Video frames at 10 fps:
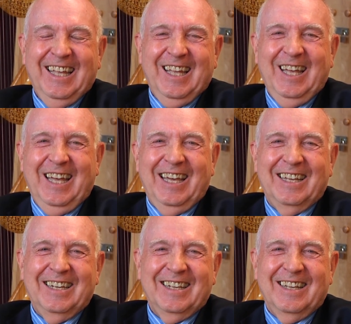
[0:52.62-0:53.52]

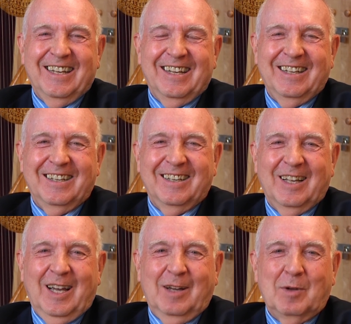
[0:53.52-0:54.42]
And
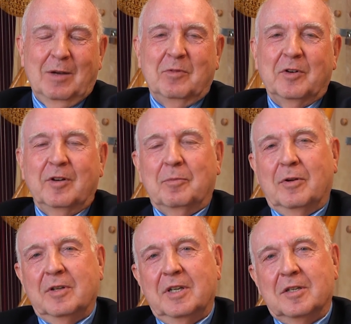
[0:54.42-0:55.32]
I'm very
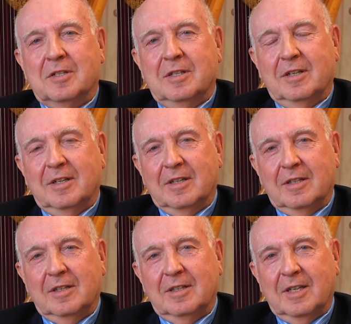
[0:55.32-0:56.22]
pleased
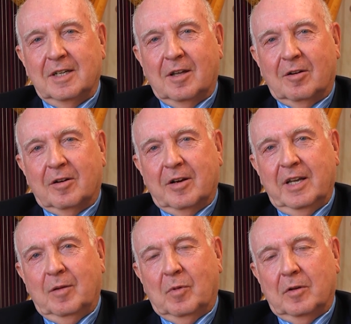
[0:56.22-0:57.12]
that Dr.
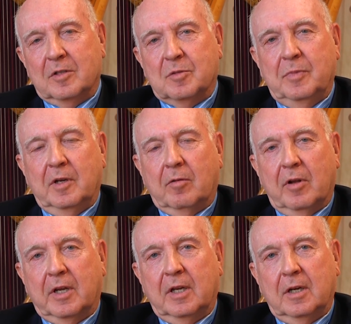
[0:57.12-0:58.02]
Campbell is being
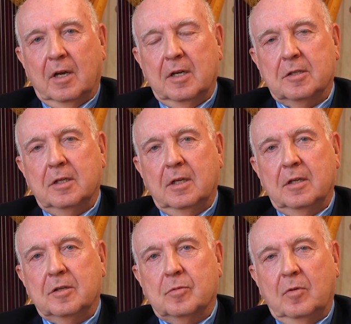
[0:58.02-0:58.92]
recognized in
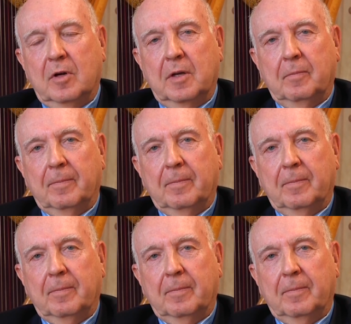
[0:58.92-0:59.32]
this way.